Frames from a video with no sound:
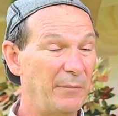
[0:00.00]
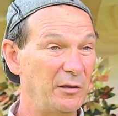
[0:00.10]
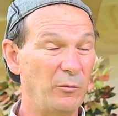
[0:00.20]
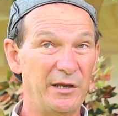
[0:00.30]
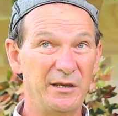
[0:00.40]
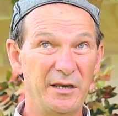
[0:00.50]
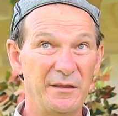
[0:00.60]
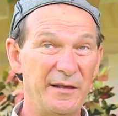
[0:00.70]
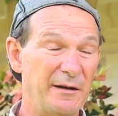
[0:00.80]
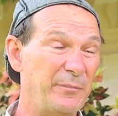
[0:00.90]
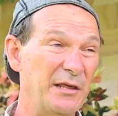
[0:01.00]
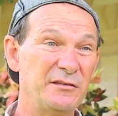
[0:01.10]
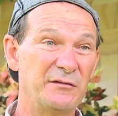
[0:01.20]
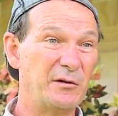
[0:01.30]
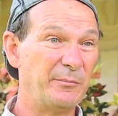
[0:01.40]
by the way, there are
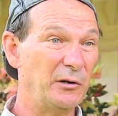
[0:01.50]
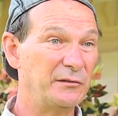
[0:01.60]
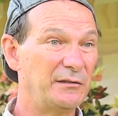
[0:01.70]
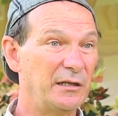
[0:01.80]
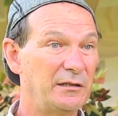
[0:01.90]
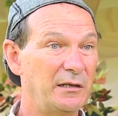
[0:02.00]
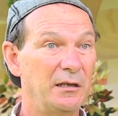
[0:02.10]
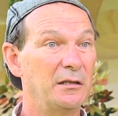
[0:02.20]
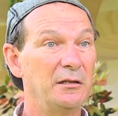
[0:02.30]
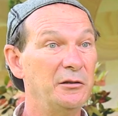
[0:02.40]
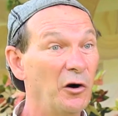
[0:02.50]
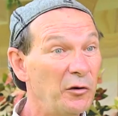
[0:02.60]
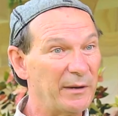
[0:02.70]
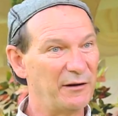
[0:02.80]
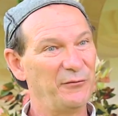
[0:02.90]
plenty of reports that
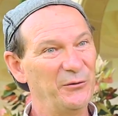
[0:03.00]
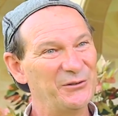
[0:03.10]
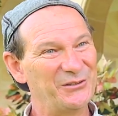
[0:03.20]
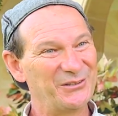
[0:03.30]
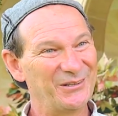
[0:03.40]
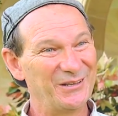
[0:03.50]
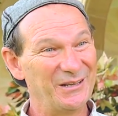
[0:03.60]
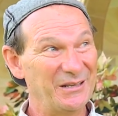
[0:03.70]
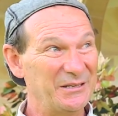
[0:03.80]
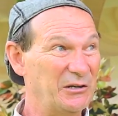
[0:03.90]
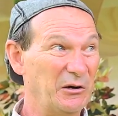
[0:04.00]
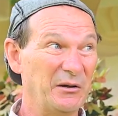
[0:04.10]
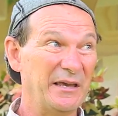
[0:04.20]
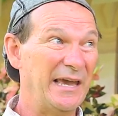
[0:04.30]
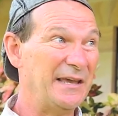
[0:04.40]
normal foods you
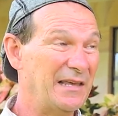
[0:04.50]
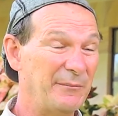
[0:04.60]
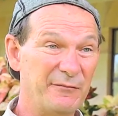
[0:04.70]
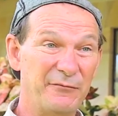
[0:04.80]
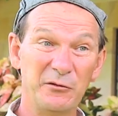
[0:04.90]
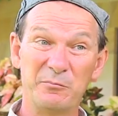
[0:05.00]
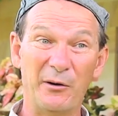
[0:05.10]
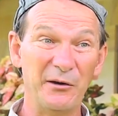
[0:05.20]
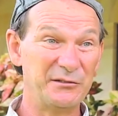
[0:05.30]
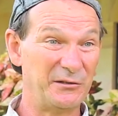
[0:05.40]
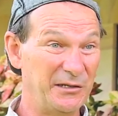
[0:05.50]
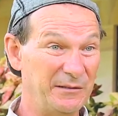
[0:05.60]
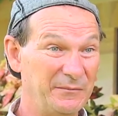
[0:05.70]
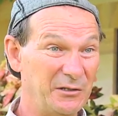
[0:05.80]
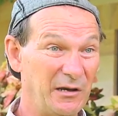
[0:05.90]
know, end up in food
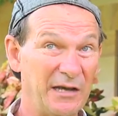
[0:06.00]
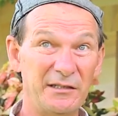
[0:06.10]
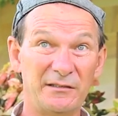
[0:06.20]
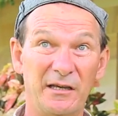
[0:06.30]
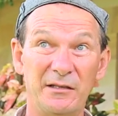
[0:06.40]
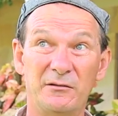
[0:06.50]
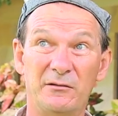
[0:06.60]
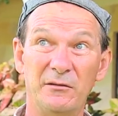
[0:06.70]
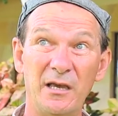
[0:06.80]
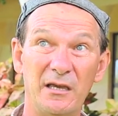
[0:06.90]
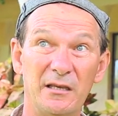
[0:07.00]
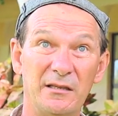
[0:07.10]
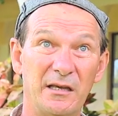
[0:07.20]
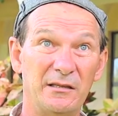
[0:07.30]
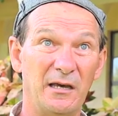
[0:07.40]
poisoning. You know, I just heard today
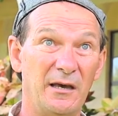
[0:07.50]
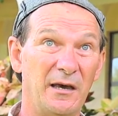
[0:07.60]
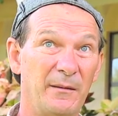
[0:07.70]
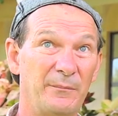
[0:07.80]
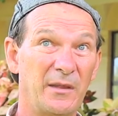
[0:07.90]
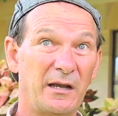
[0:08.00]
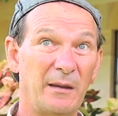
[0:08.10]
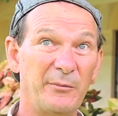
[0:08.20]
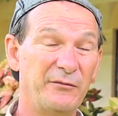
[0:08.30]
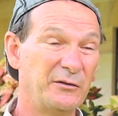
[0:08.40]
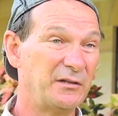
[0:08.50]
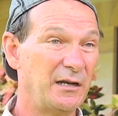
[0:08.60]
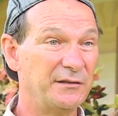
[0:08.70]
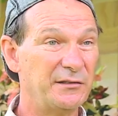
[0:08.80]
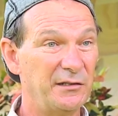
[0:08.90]
that uh, um, a couple of
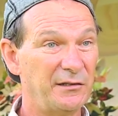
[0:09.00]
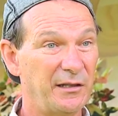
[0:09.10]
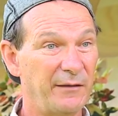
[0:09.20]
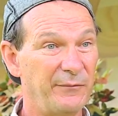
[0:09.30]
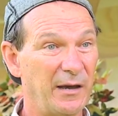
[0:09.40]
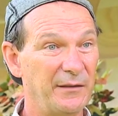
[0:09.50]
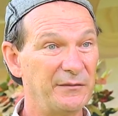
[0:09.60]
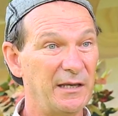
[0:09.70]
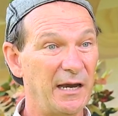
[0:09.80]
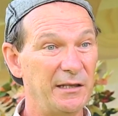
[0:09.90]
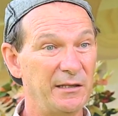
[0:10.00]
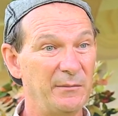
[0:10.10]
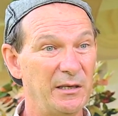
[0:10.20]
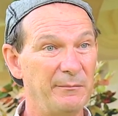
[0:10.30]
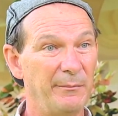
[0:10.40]
Australian citizens have uh, died
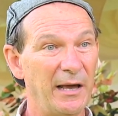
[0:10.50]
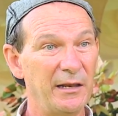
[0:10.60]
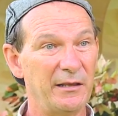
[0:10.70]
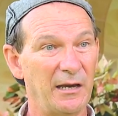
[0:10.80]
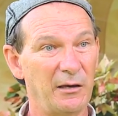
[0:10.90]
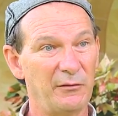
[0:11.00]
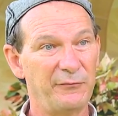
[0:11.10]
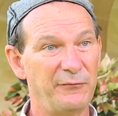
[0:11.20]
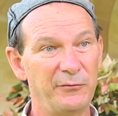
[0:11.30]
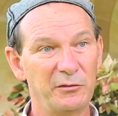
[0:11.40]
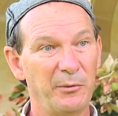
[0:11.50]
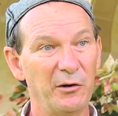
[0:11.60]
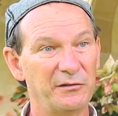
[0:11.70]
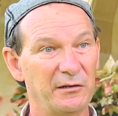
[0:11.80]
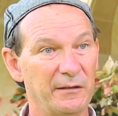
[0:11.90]
in, in Bali out of food
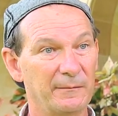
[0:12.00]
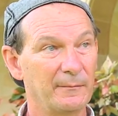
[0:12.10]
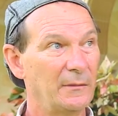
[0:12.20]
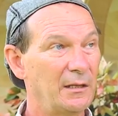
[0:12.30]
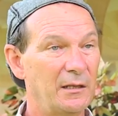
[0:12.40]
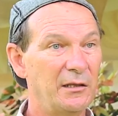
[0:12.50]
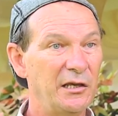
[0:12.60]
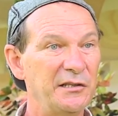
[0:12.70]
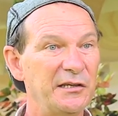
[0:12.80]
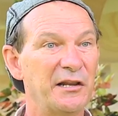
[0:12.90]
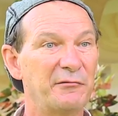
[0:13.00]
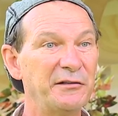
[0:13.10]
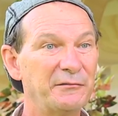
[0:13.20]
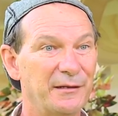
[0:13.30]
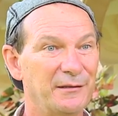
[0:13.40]
poisoning, eating in a
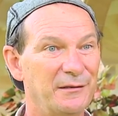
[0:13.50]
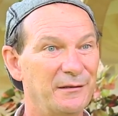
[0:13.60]
restaurant.